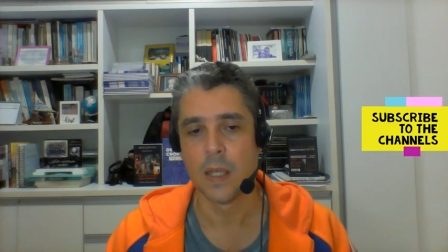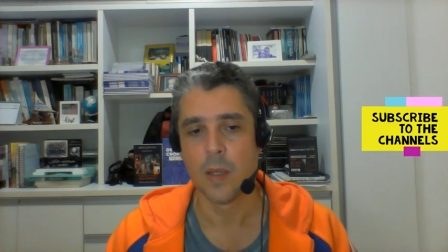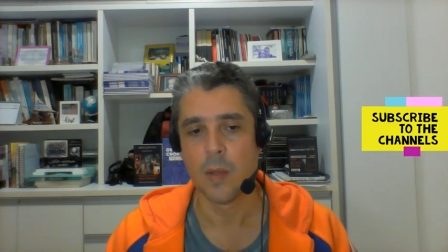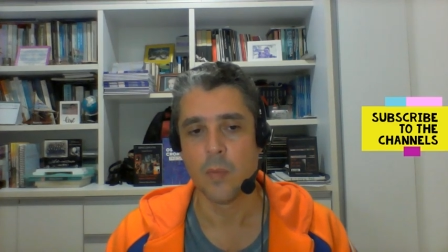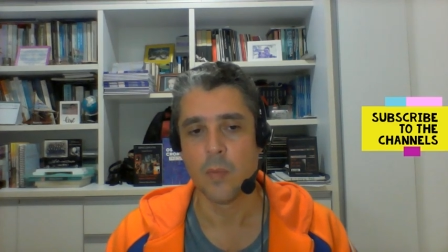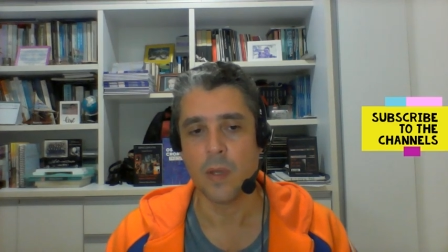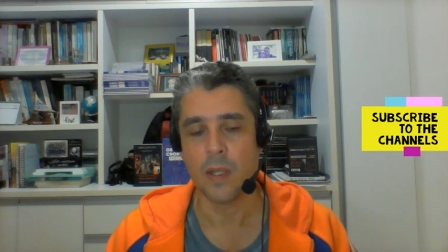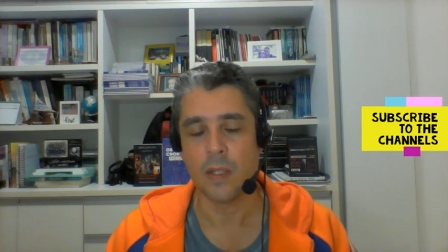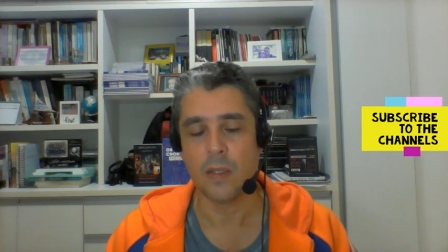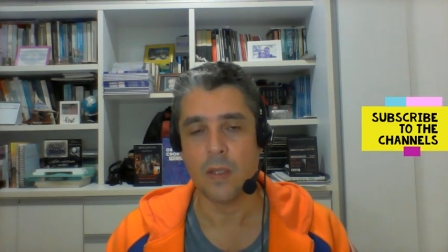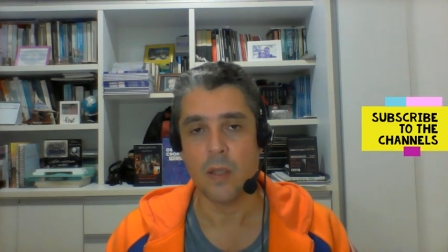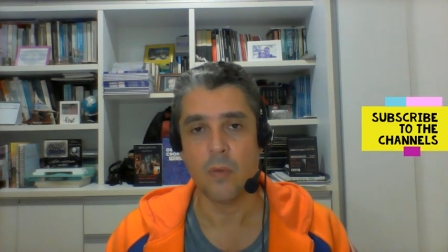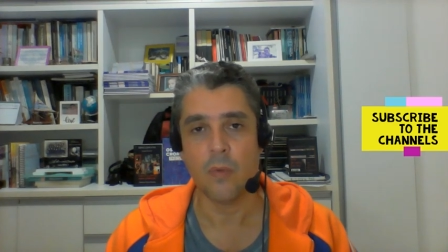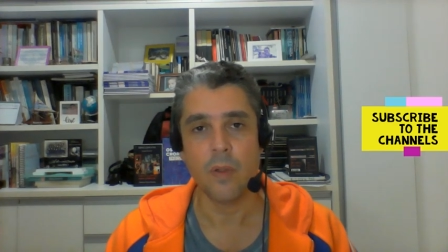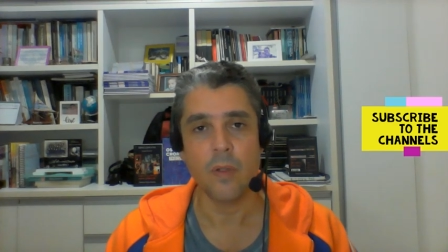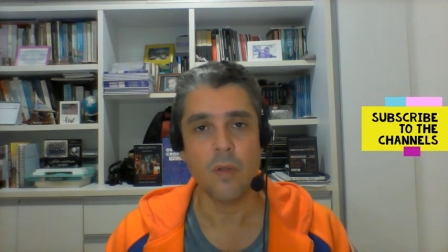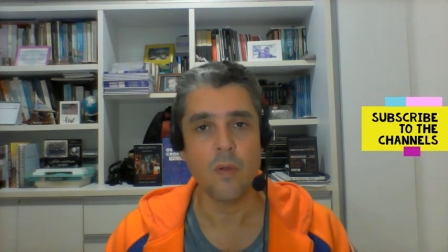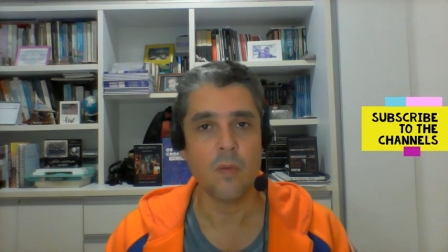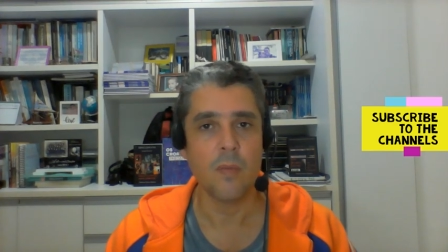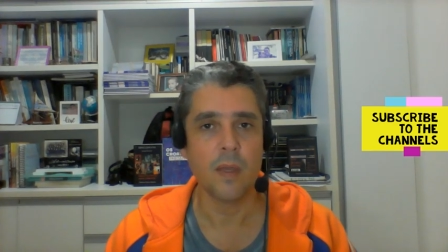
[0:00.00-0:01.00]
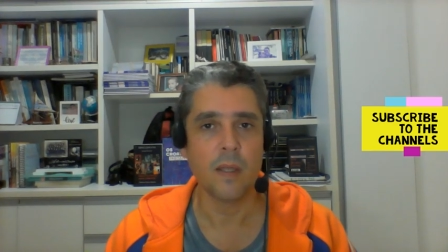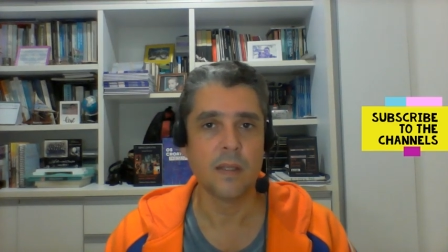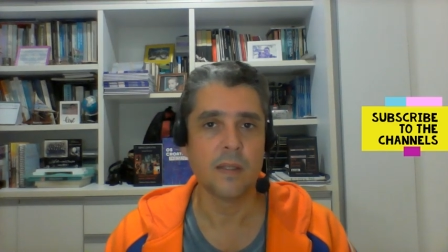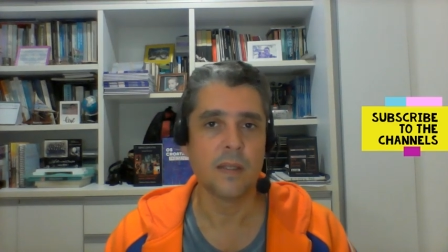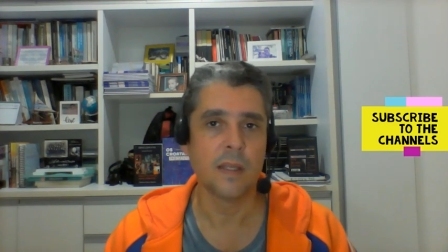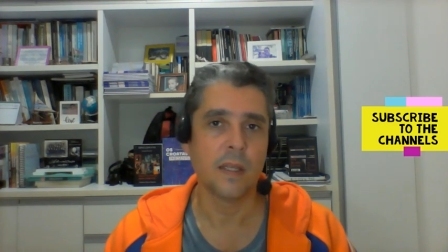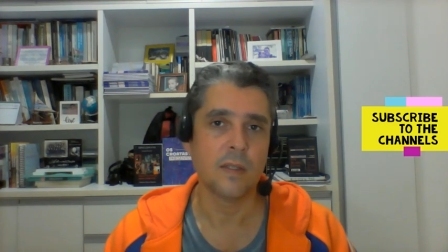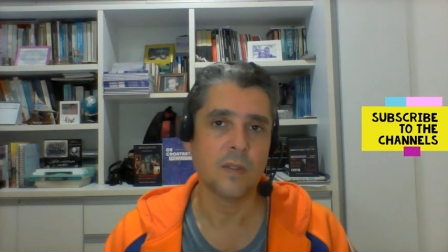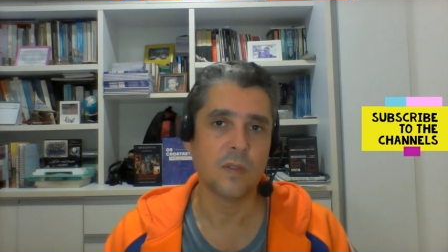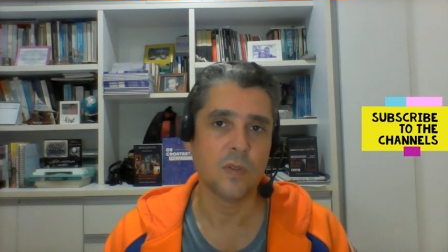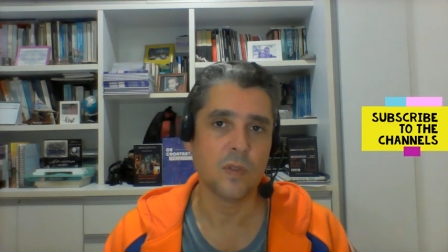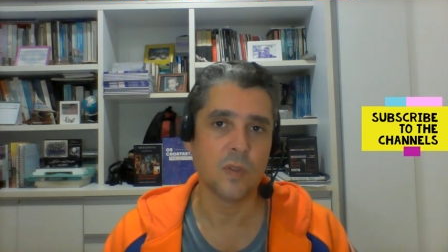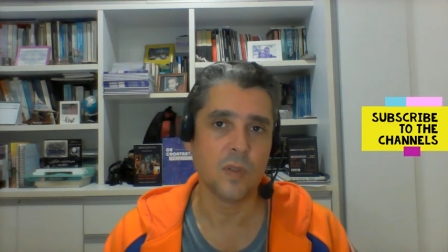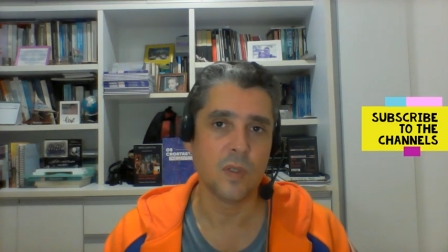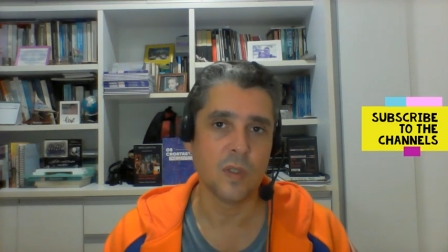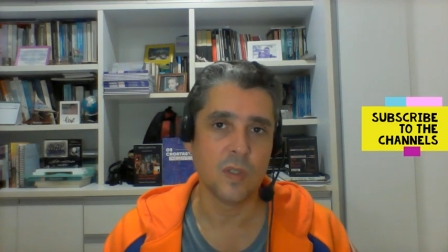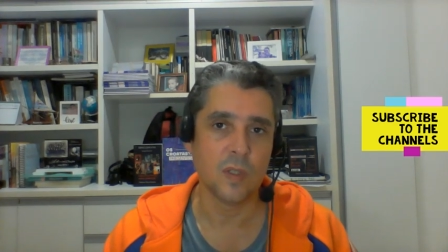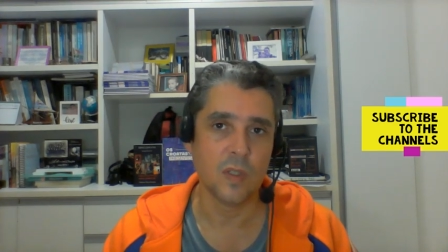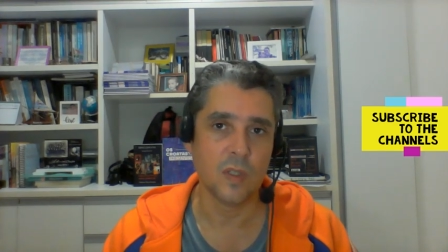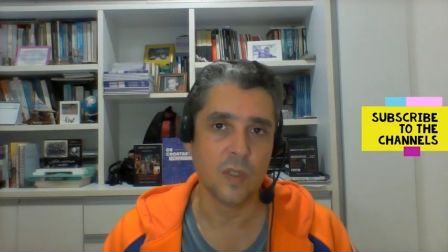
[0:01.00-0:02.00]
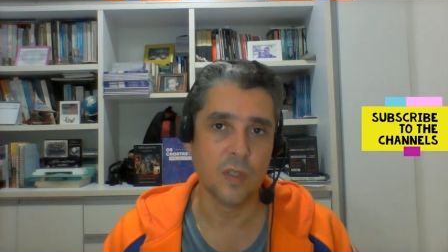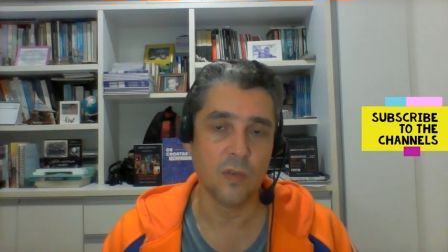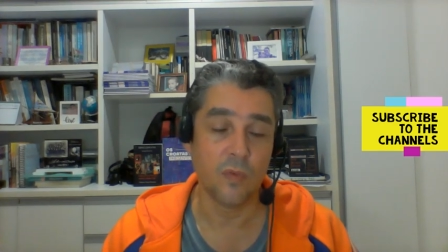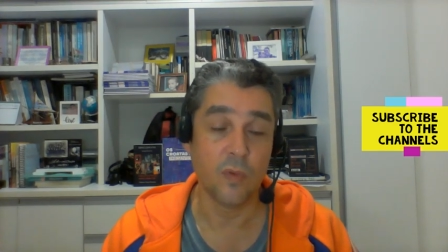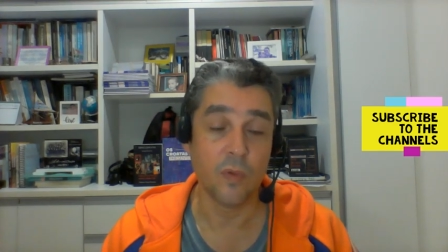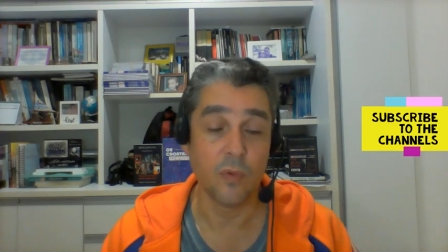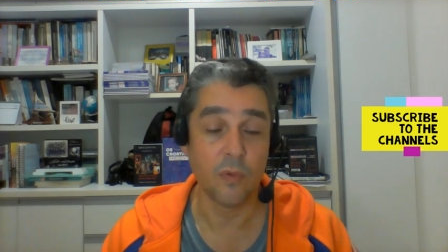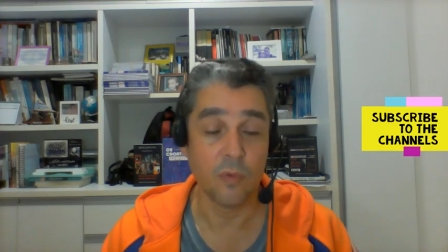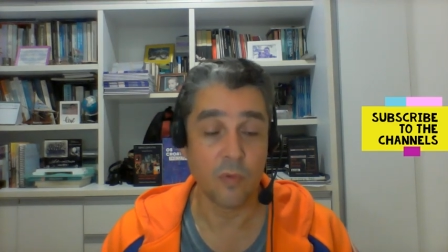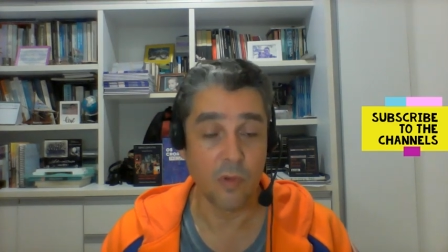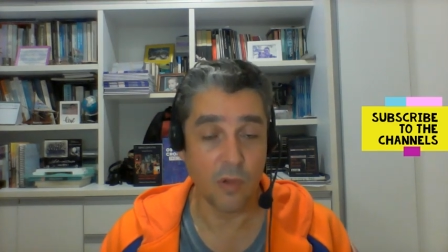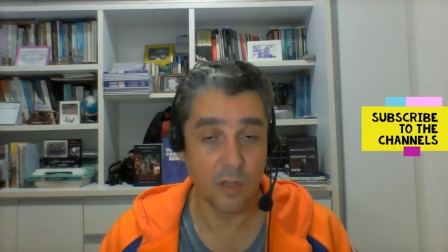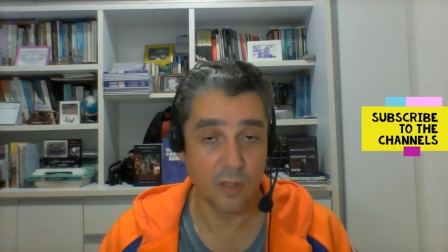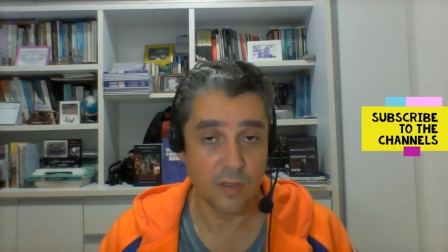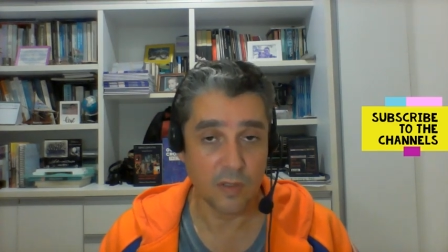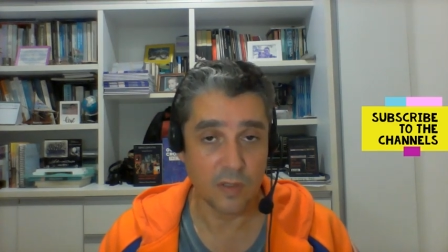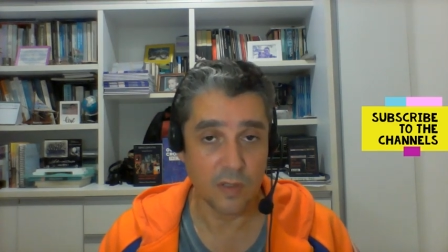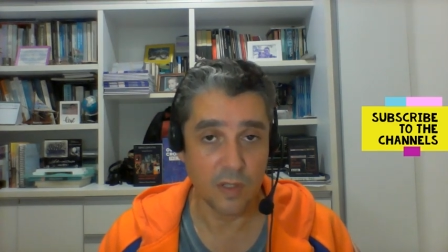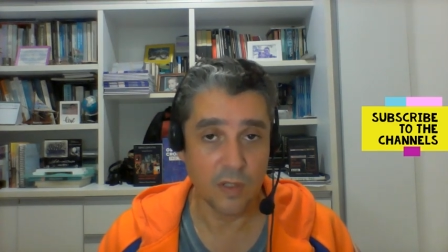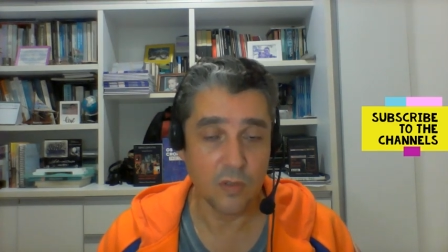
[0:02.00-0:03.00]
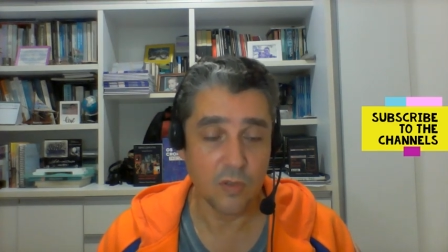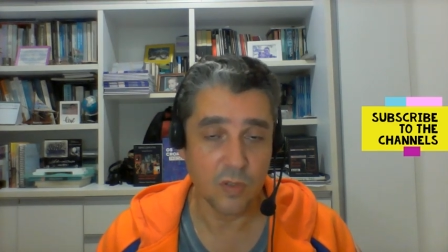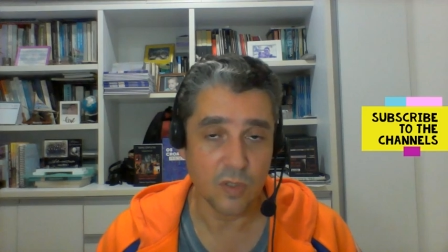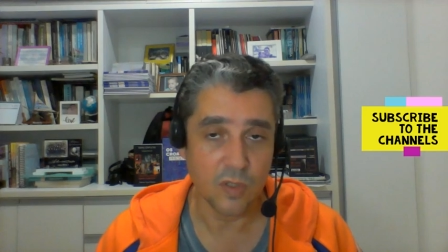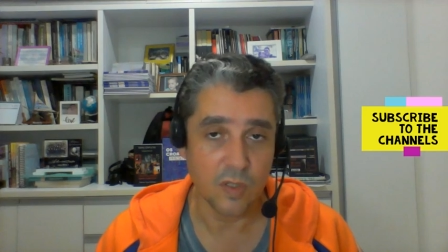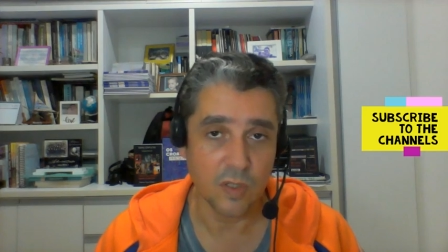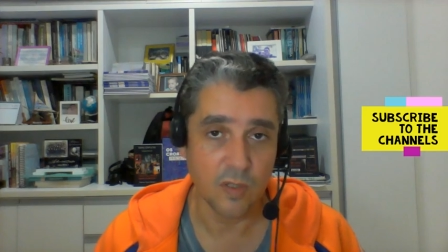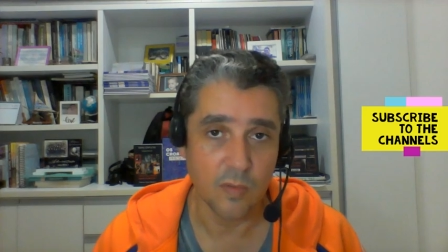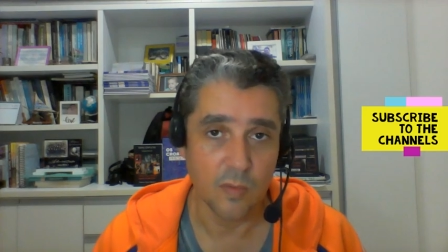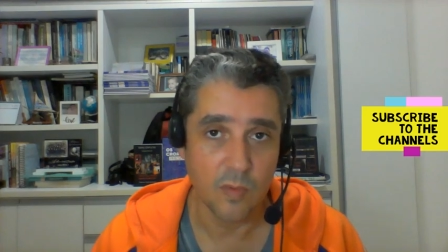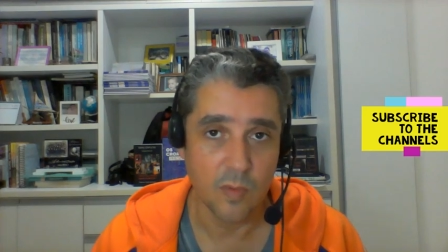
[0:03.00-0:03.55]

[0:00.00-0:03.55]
But I recommend that if you got interested